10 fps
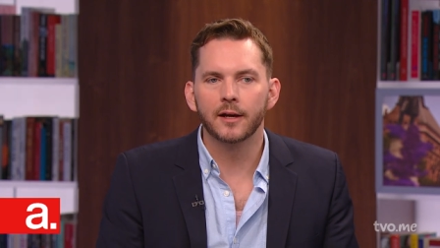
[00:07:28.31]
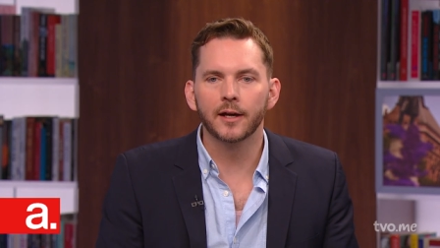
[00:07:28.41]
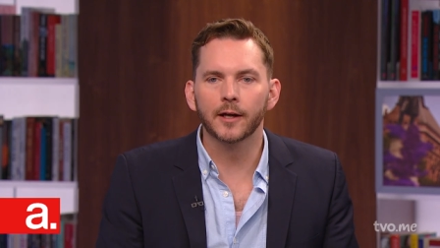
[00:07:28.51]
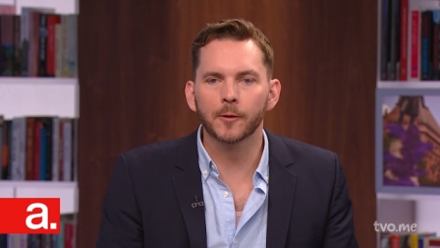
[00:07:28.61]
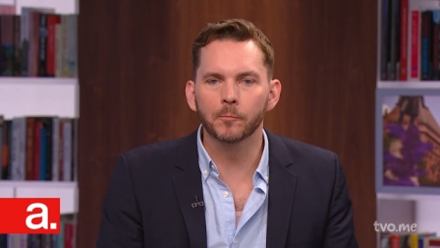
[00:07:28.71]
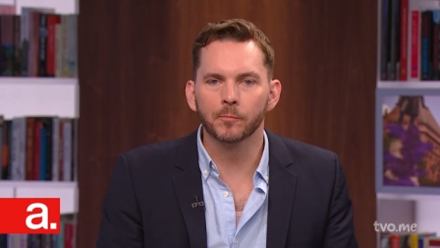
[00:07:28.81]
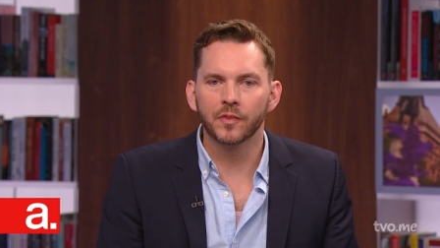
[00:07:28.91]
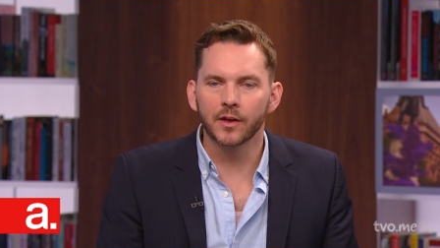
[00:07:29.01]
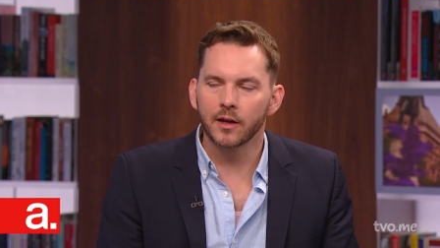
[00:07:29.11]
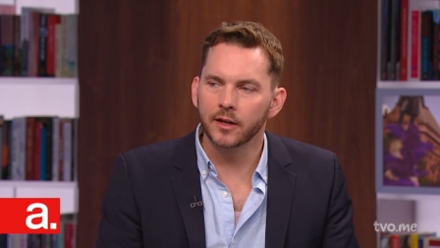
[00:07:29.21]
um,
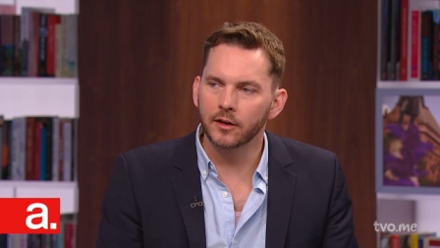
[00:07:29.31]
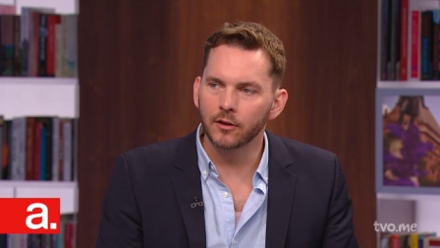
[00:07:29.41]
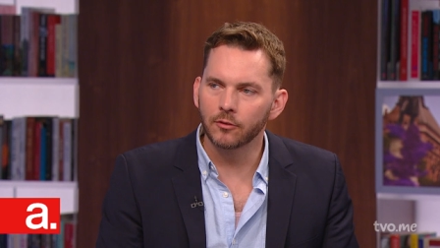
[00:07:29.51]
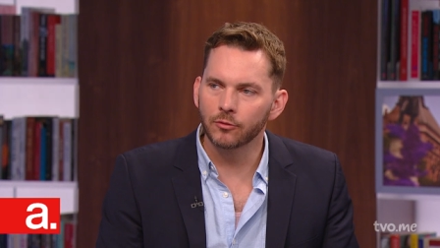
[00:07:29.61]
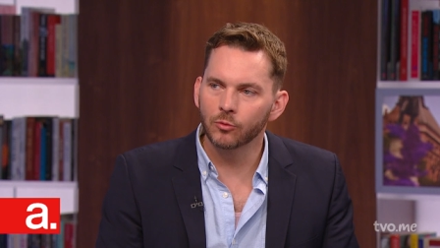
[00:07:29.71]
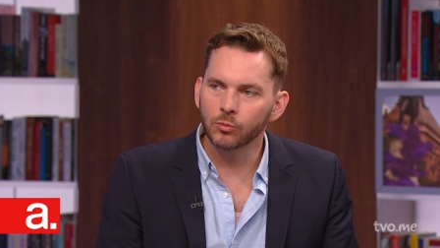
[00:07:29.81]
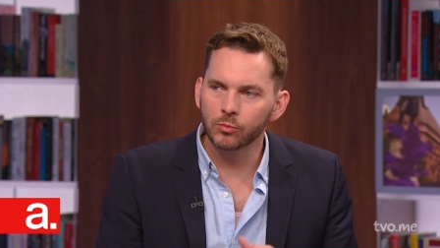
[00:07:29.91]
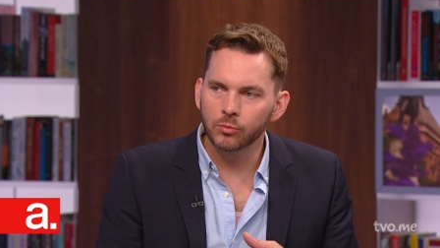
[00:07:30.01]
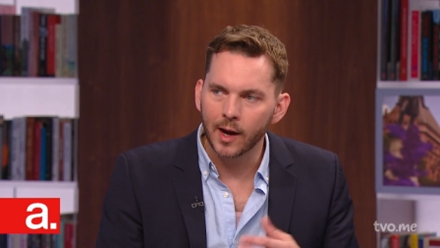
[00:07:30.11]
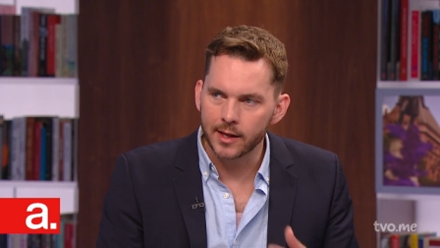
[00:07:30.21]
the kind of
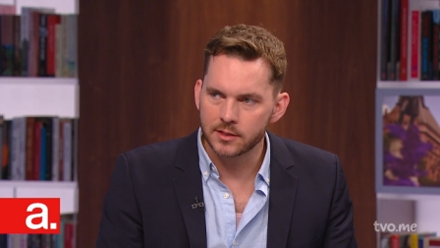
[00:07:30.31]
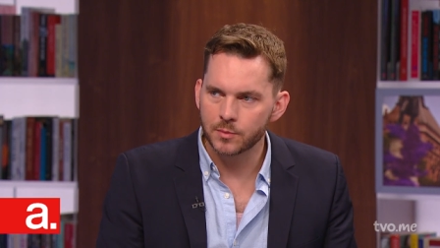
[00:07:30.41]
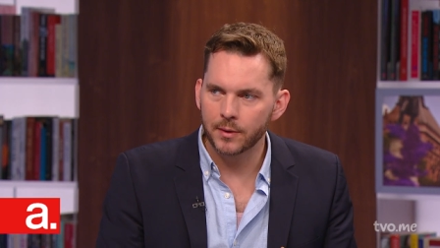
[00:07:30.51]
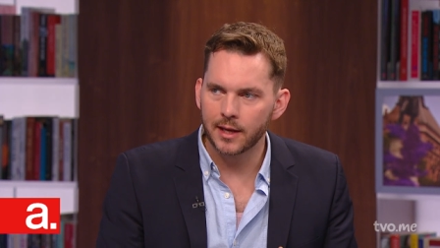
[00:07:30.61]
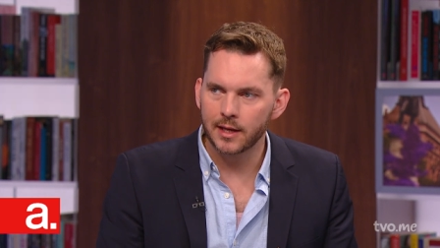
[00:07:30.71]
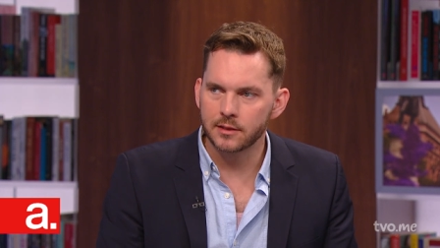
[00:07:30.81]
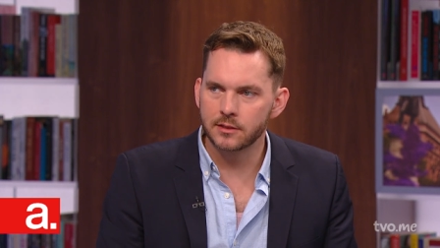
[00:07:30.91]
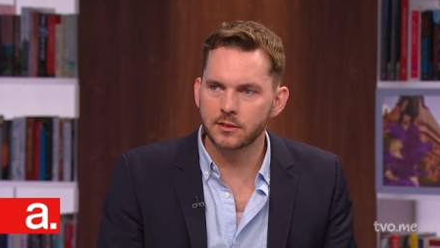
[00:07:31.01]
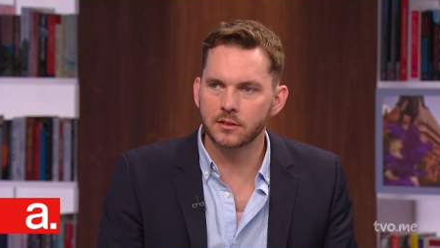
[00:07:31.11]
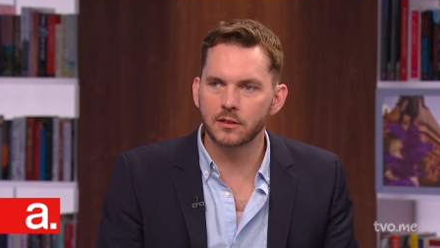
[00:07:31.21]

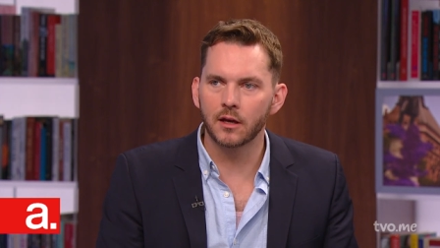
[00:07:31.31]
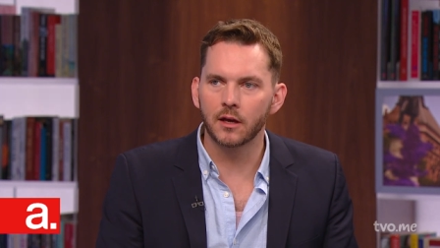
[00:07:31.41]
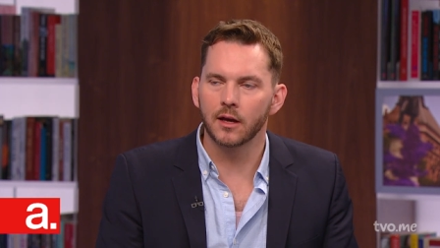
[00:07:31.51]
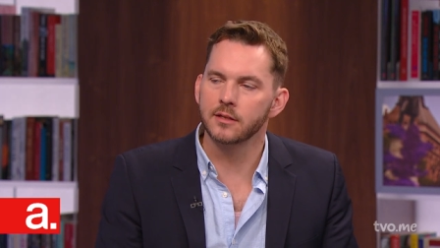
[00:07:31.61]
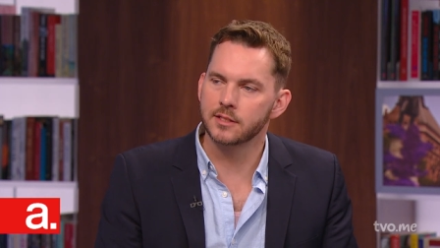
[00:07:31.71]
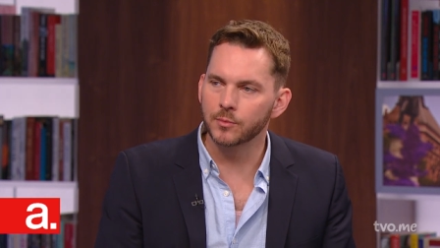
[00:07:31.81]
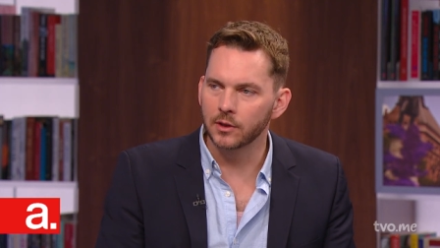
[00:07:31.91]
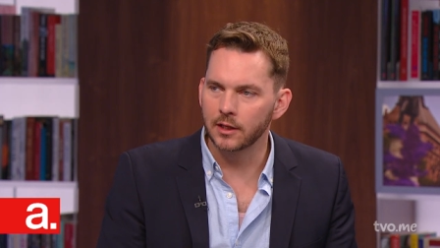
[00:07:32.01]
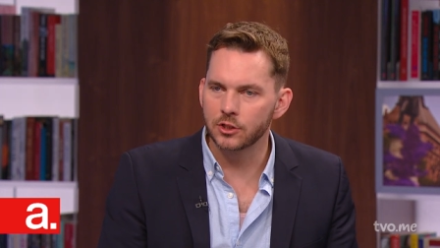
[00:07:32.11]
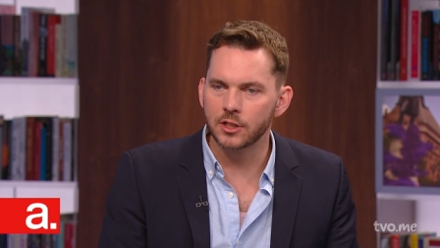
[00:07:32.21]
rights-based uh,
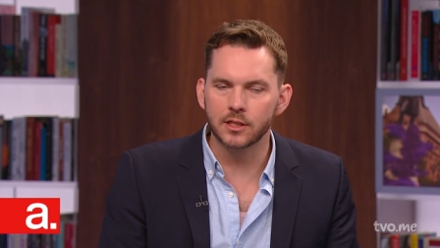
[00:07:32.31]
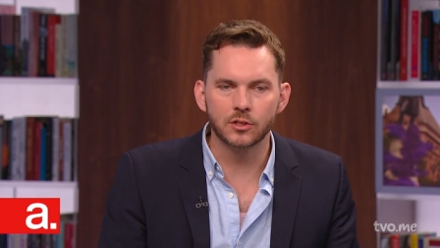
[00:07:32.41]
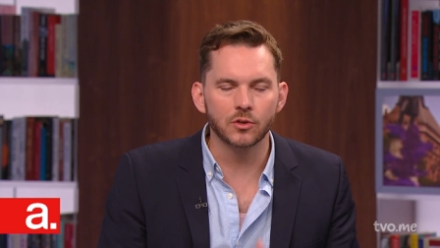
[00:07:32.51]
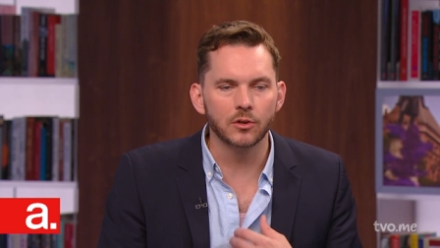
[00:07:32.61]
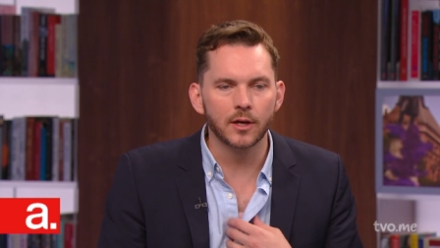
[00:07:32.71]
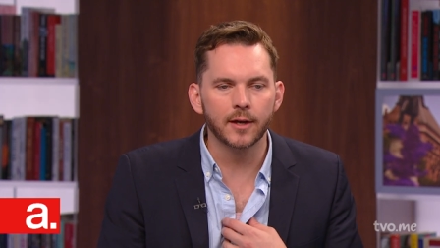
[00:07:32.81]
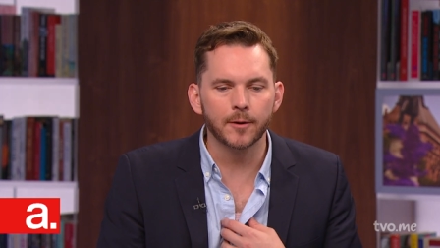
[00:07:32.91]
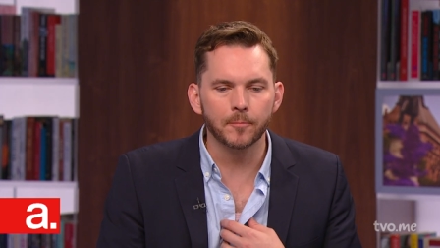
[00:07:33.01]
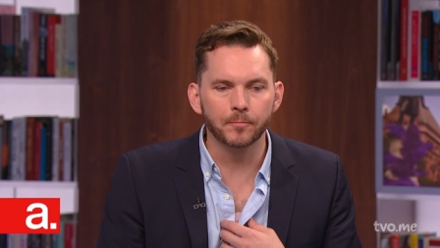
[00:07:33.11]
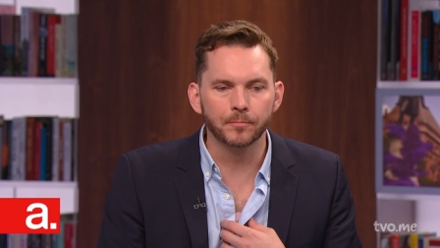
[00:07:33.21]
assimilationist or
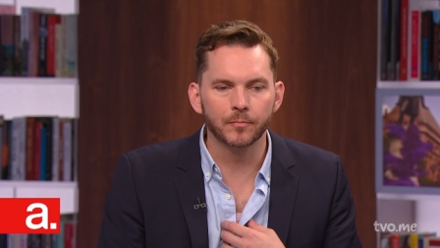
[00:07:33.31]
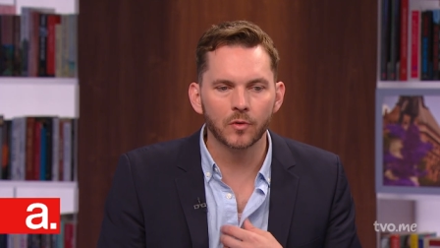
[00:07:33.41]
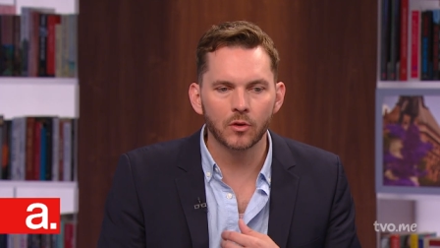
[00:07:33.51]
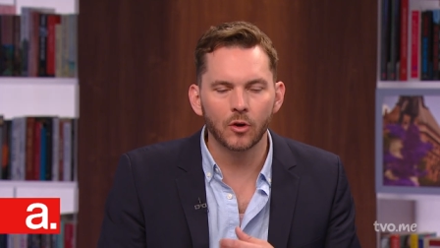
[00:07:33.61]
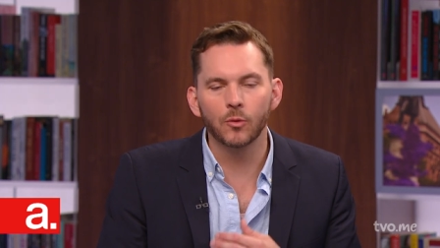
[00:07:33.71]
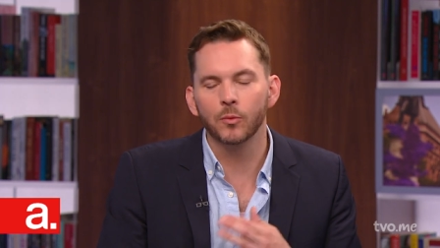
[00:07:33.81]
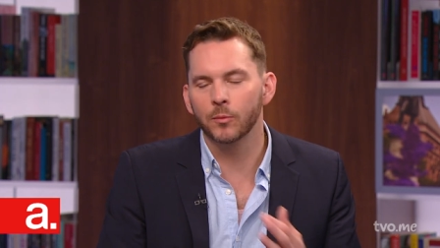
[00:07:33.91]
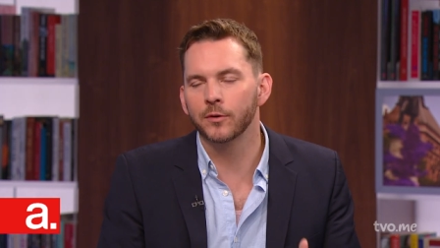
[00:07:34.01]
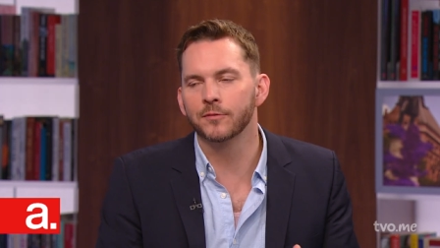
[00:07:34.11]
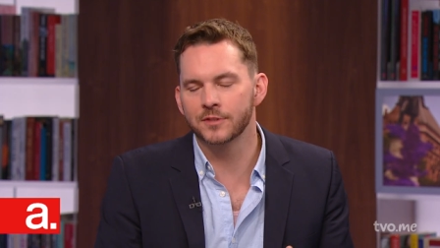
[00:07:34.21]
um, we
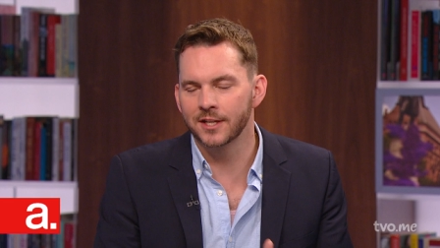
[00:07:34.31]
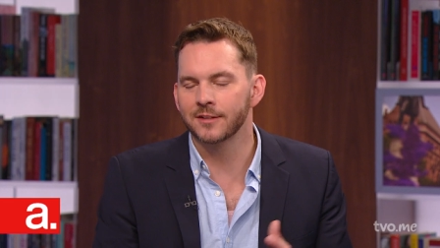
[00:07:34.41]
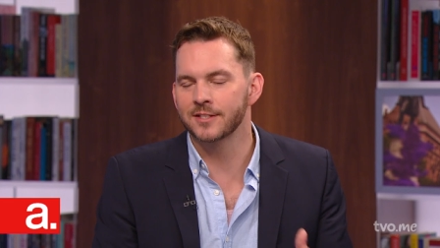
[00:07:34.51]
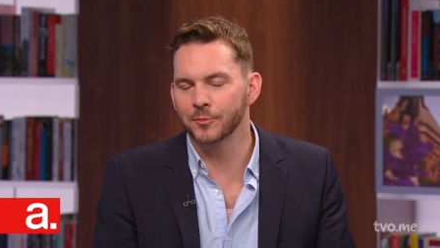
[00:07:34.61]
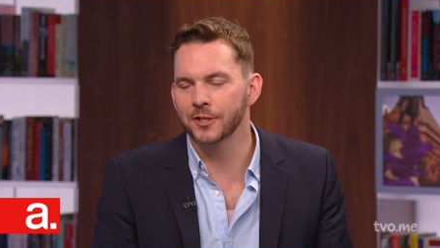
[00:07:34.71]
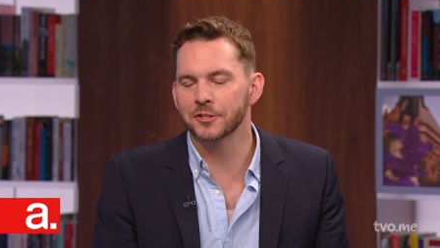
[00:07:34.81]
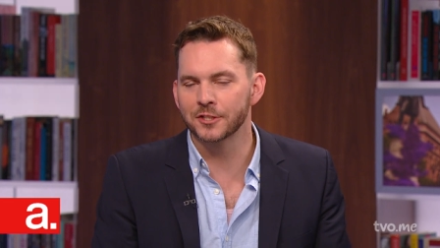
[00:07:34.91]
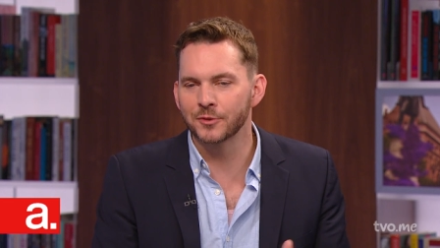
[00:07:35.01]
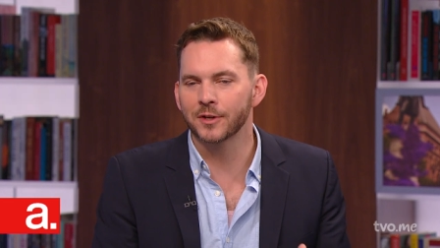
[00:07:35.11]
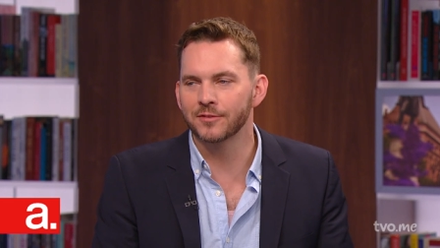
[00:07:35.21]
would have said
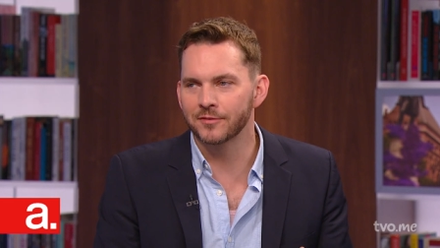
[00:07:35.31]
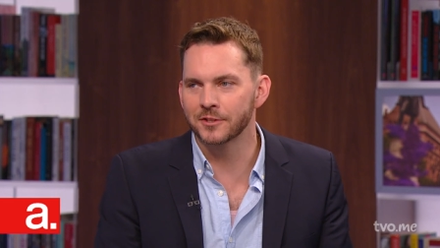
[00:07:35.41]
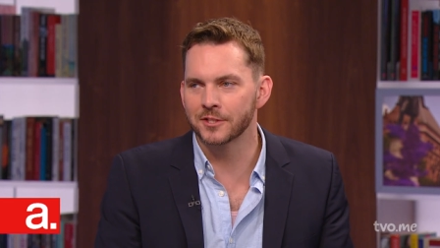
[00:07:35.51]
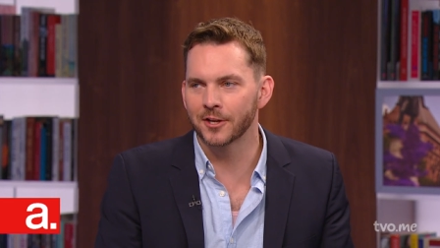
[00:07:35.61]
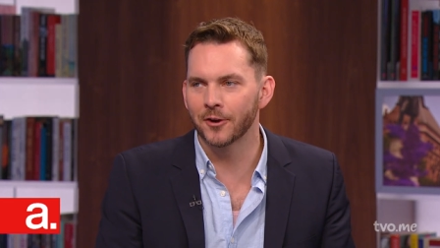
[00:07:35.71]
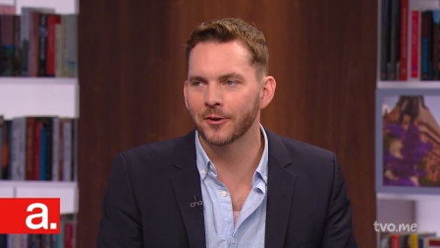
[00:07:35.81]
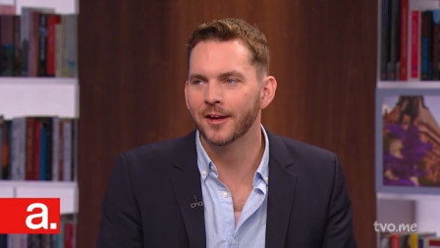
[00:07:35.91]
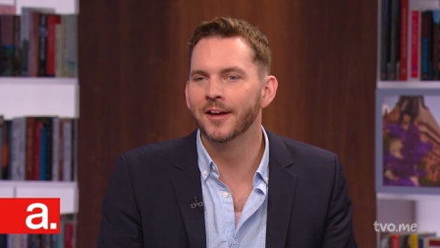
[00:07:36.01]
assimilationist twenty-five years ago. Right.